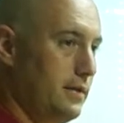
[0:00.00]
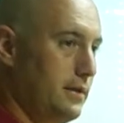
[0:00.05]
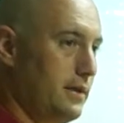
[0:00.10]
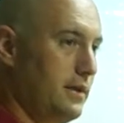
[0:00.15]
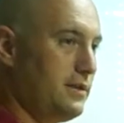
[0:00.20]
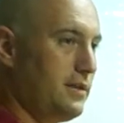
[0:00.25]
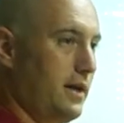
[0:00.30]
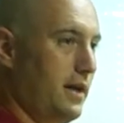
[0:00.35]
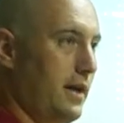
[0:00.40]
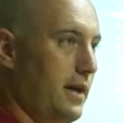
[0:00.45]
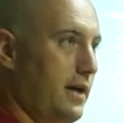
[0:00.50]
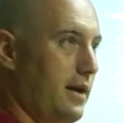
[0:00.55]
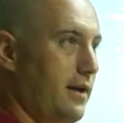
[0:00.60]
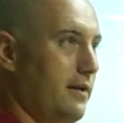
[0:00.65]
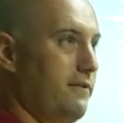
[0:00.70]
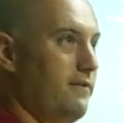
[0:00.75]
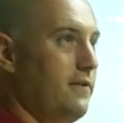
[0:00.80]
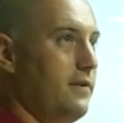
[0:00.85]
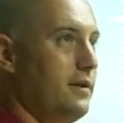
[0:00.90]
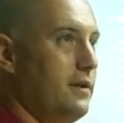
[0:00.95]
because I
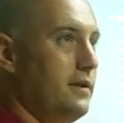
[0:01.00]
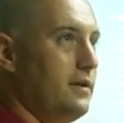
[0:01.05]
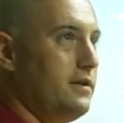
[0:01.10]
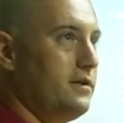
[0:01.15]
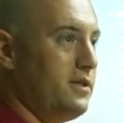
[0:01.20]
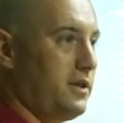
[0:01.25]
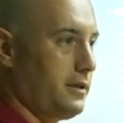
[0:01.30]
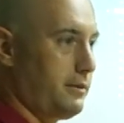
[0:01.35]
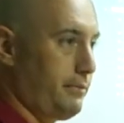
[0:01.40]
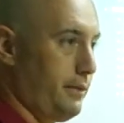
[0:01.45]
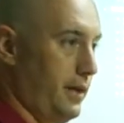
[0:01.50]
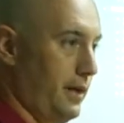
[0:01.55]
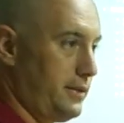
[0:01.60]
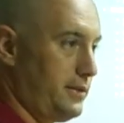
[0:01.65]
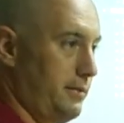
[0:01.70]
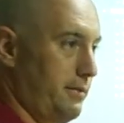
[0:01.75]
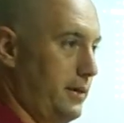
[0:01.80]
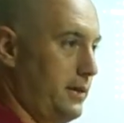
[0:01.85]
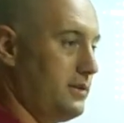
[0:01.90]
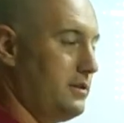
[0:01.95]
have six
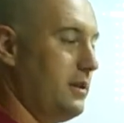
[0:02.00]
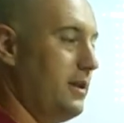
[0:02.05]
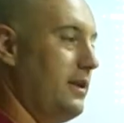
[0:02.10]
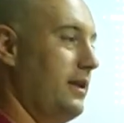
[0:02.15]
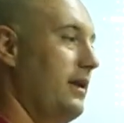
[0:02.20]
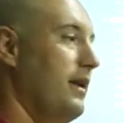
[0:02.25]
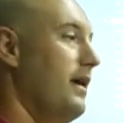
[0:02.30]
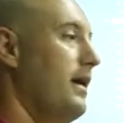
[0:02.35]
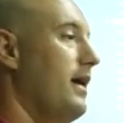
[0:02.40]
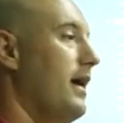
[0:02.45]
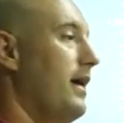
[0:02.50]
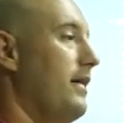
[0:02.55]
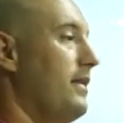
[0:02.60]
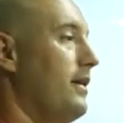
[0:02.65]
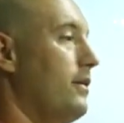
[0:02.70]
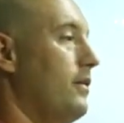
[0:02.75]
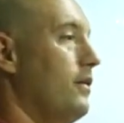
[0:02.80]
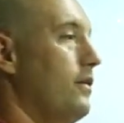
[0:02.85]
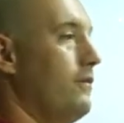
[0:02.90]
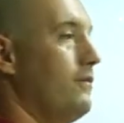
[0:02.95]
plots in my study, and
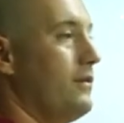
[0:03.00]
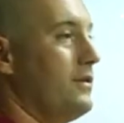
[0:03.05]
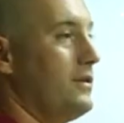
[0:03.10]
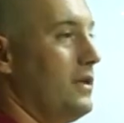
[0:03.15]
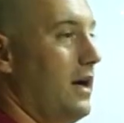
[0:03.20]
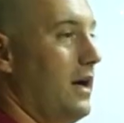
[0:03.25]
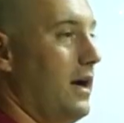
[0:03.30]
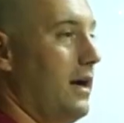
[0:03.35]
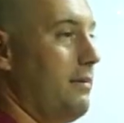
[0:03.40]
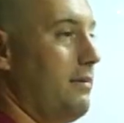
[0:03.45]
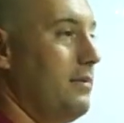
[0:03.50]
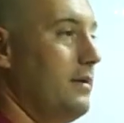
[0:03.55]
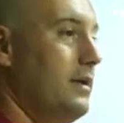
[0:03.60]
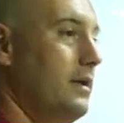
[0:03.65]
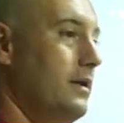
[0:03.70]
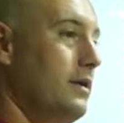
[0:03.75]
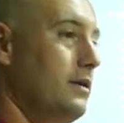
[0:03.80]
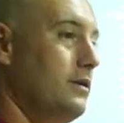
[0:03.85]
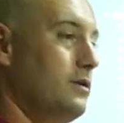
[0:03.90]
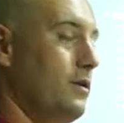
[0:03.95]
then over time.
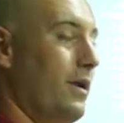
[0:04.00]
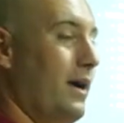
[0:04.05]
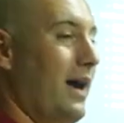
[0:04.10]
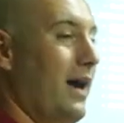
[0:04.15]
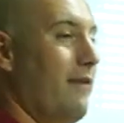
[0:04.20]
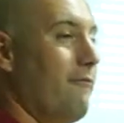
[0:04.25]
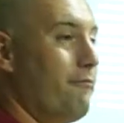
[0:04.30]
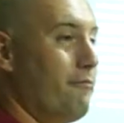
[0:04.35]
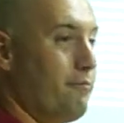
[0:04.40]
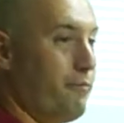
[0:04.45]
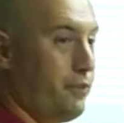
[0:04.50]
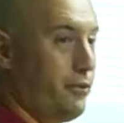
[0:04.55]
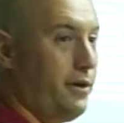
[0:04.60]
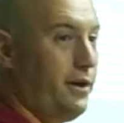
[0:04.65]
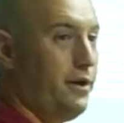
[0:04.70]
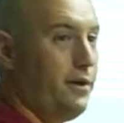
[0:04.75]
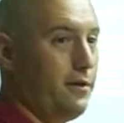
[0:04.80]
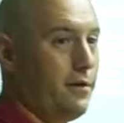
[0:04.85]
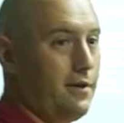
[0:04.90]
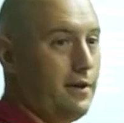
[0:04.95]
So I have
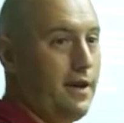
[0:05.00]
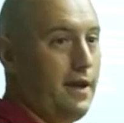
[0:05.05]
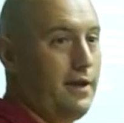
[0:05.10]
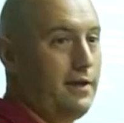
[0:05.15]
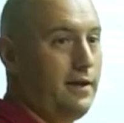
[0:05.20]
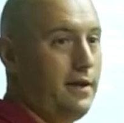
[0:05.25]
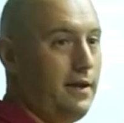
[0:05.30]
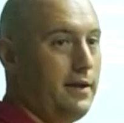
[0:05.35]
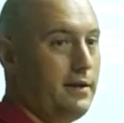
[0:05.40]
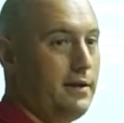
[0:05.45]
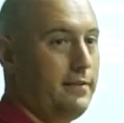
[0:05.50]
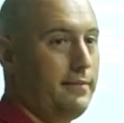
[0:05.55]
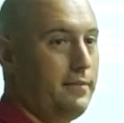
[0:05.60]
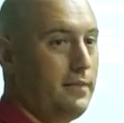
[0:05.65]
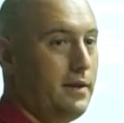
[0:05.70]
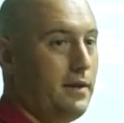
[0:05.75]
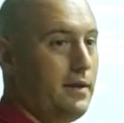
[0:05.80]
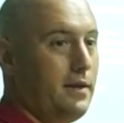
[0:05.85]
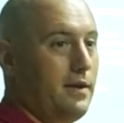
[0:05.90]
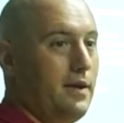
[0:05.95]
pre-hurricane data,
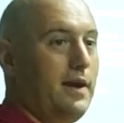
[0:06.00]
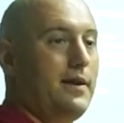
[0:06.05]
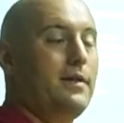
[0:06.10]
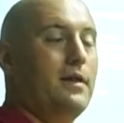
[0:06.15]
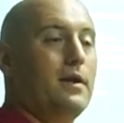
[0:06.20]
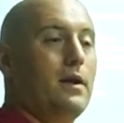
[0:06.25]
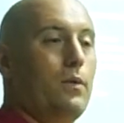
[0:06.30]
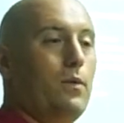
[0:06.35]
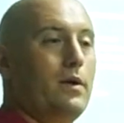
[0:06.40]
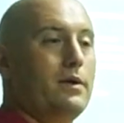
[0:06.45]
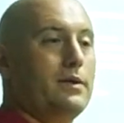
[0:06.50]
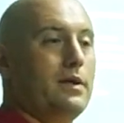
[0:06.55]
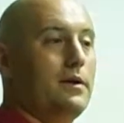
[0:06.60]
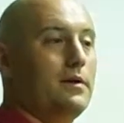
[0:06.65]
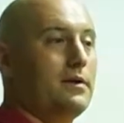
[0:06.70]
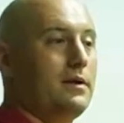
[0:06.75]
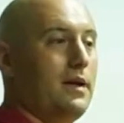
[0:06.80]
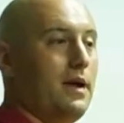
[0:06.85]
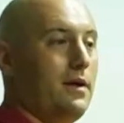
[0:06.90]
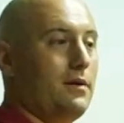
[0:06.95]
and then I went
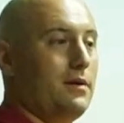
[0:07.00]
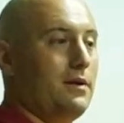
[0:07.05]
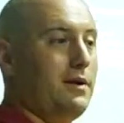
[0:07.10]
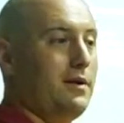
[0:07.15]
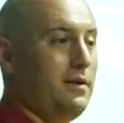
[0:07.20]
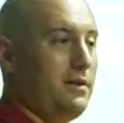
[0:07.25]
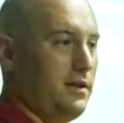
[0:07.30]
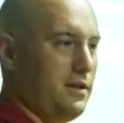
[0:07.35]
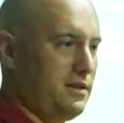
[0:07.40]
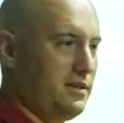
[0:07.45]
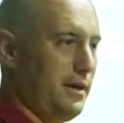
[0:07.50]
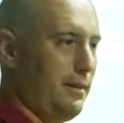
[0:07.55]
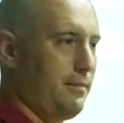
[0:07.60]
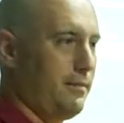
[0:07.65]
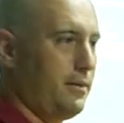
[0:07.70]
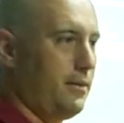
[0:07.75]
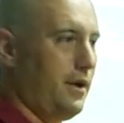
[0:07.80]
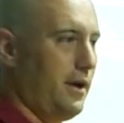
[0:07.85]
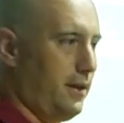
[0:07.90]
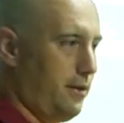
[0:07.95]
out and counted in
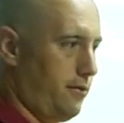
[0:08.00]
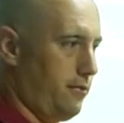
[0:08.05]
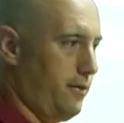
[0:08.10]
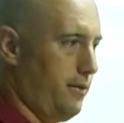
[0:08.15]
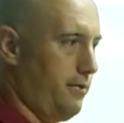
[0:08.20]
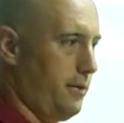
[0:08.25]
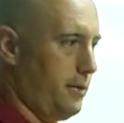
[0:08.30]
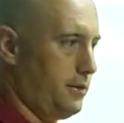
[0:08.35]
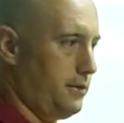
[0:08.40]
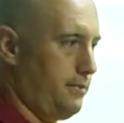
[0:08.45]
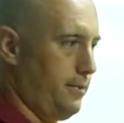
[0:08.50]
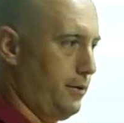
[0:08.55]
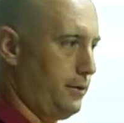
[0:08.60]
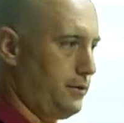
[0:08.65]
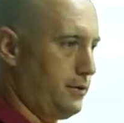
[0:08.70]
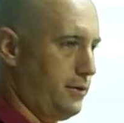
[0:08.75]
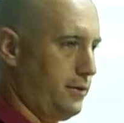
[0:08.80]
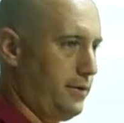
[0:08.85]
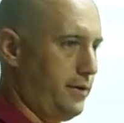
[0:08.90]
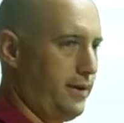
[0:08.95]
December at three months
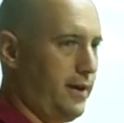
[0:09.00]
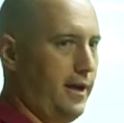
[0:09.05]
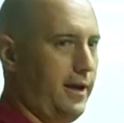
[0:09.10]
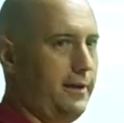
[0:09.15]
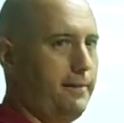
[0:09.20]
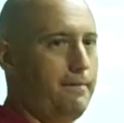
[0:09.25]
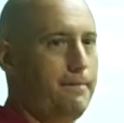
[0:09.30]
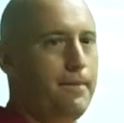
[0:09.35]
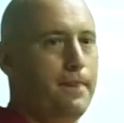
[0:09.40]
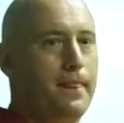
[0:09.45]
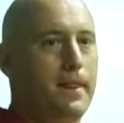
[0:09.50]
post-hurricane,